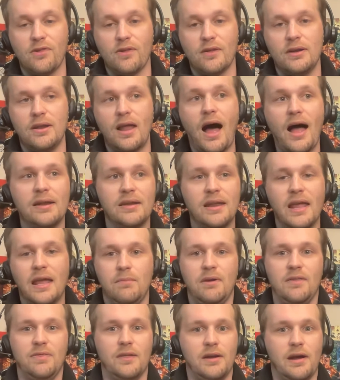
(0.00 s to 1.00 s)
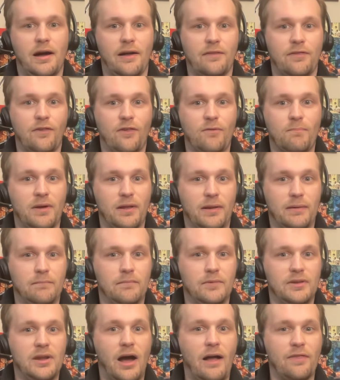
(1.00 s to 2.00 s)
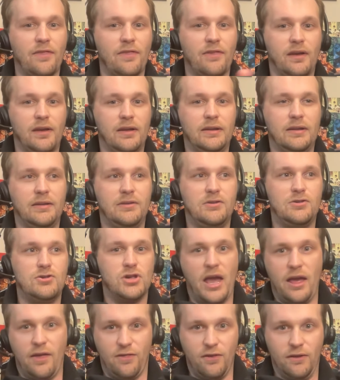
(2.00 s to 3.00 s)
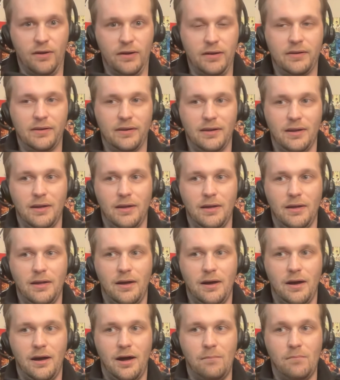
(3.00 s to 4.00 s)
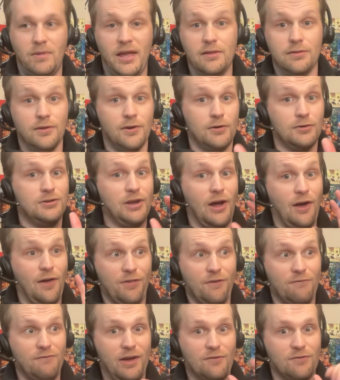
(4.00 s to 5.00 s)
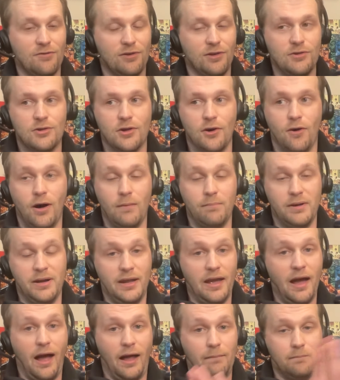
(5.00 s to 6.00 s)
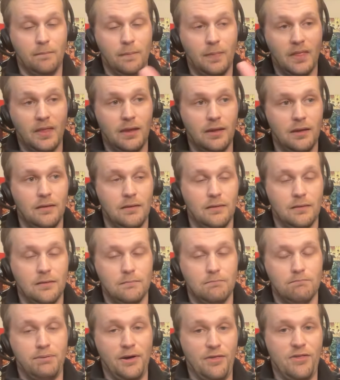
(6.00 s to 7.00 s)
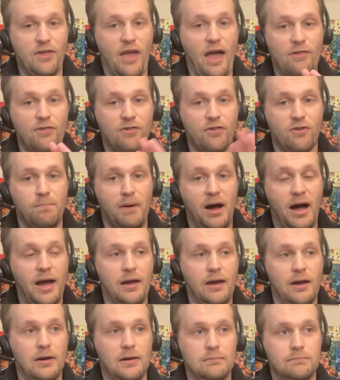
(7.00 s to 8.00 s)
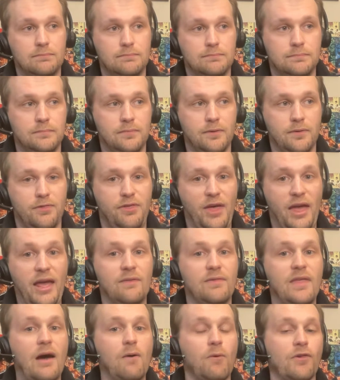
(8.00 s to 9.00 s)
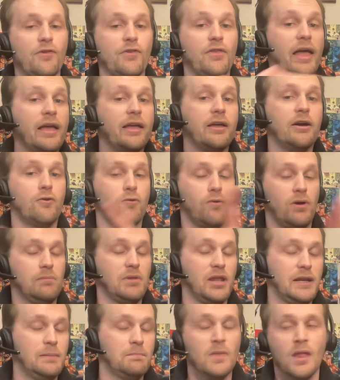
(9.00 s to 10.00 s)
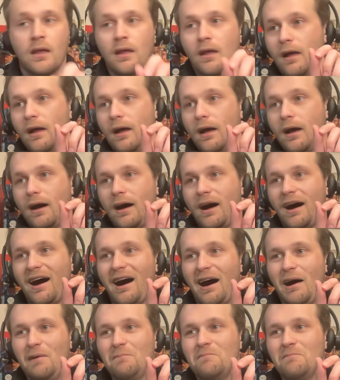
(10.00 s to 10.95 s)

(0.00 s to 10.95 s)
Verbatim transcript: not naming the Nazis, but Nazi mm. adjacent. Yeah. Um, Hitler does eventually show up and he got yes possessed by a thing that was like a gremlin. Mm. Uh,